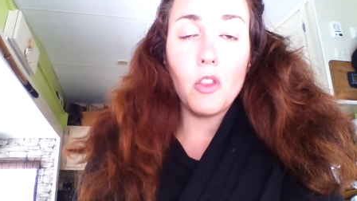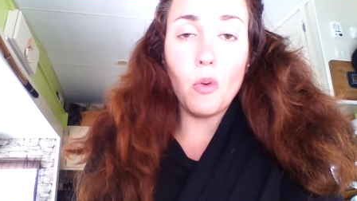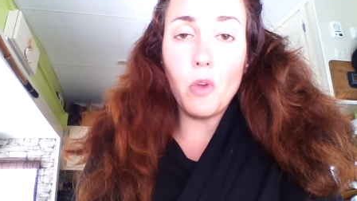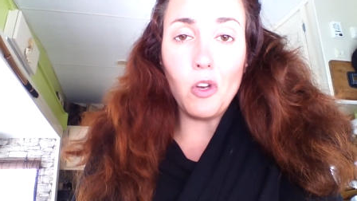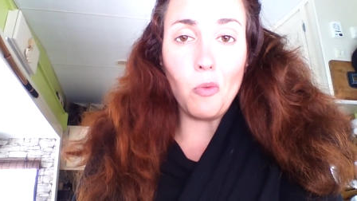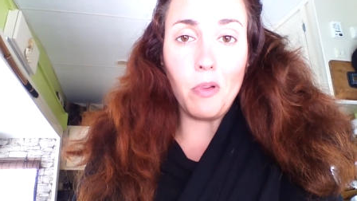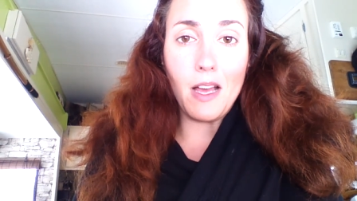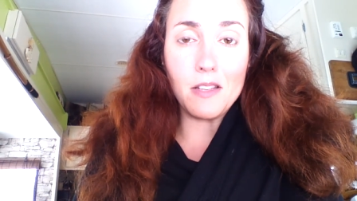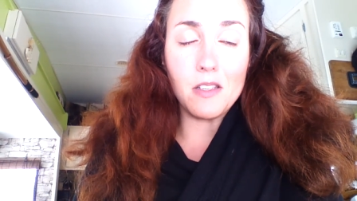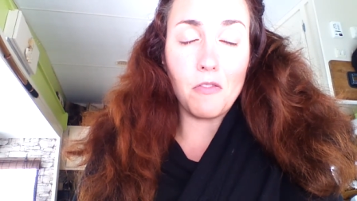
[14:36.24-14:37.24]
the window
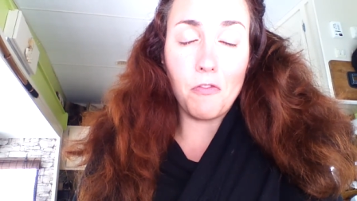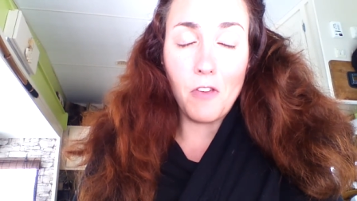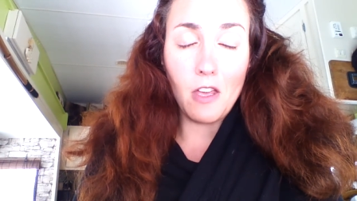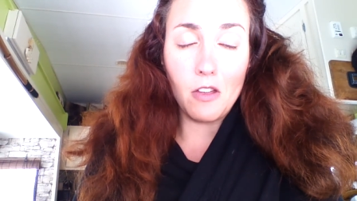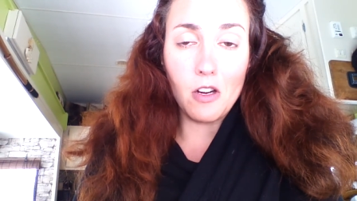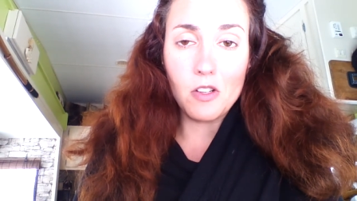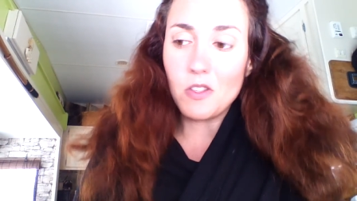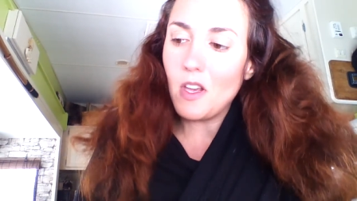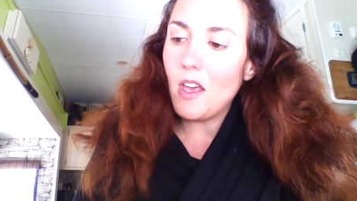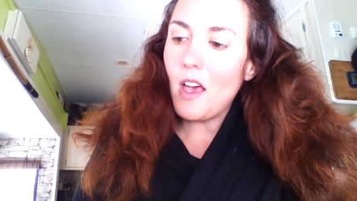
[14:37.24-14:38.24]
plastic
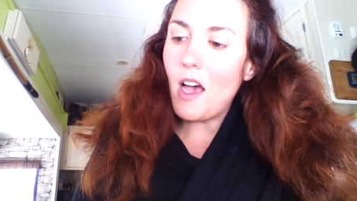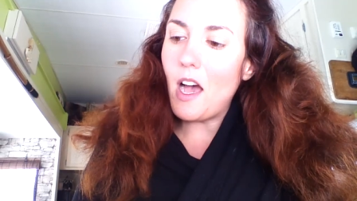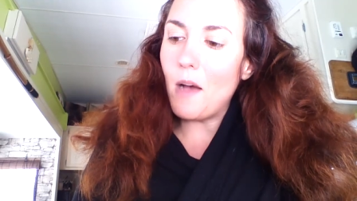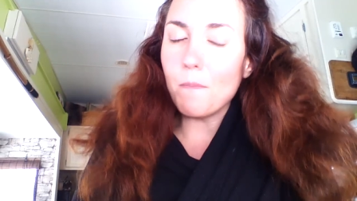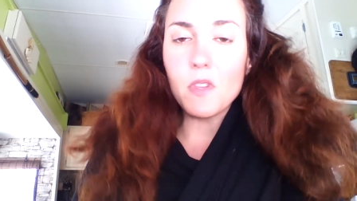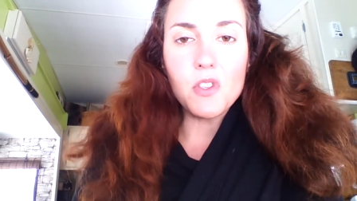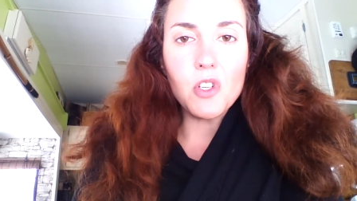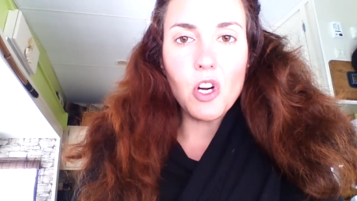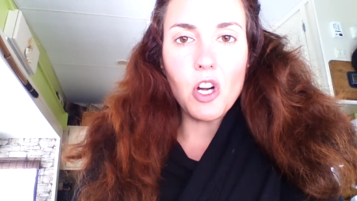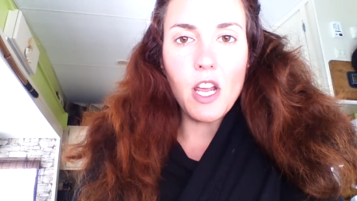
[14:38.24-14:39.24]
failures, um, the
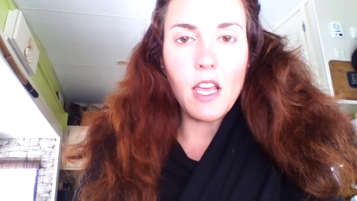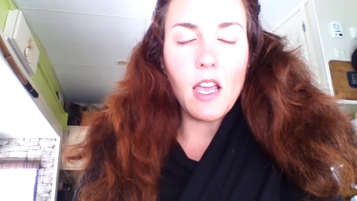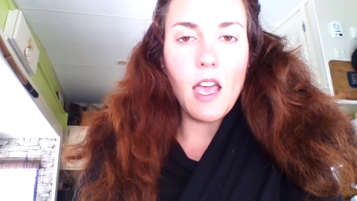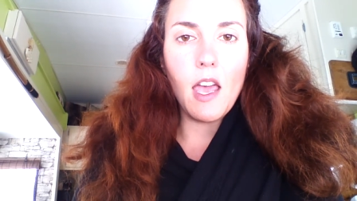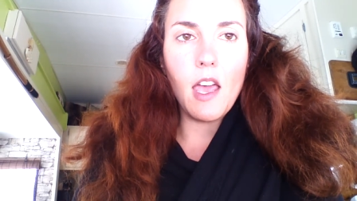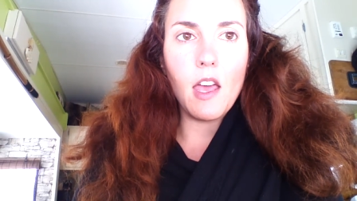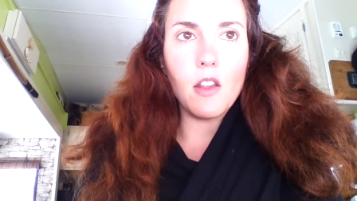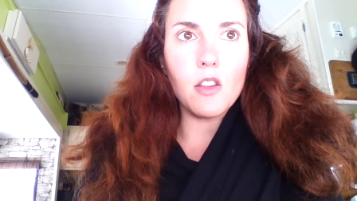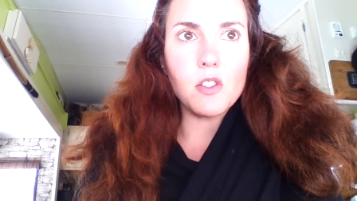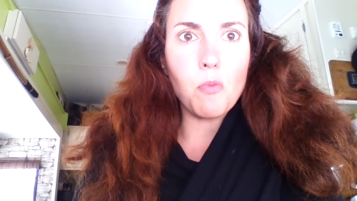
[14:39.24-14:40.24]
skirting,
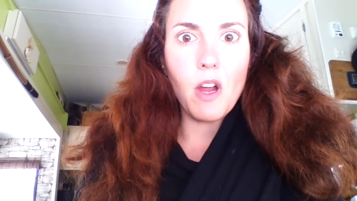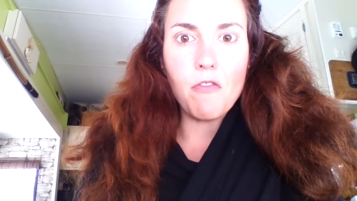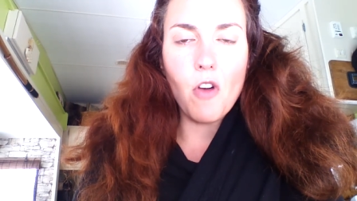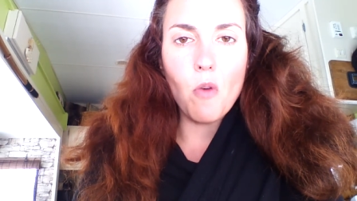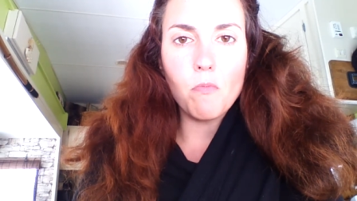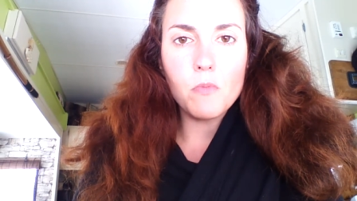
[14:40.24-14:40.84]
and the spray foam.